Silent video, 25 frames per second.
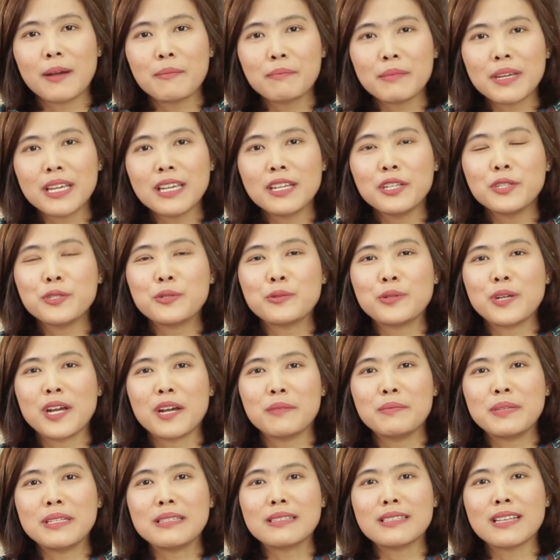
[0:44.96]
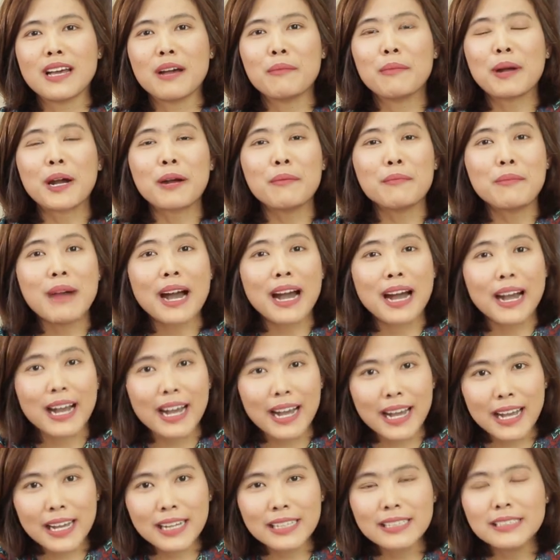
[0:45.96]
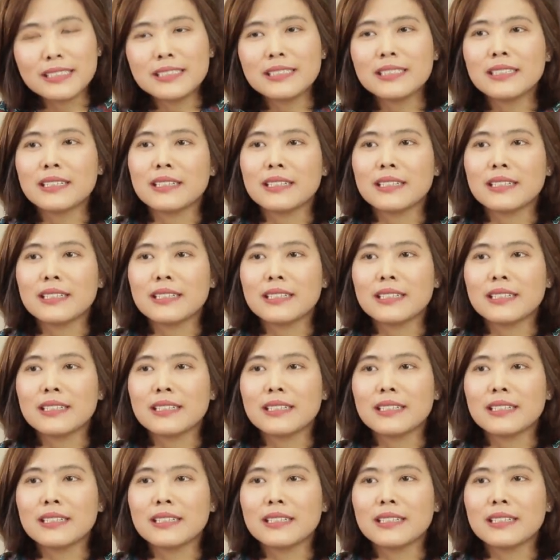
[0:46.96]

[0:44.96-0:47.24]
Kami juga bisa mengembangkan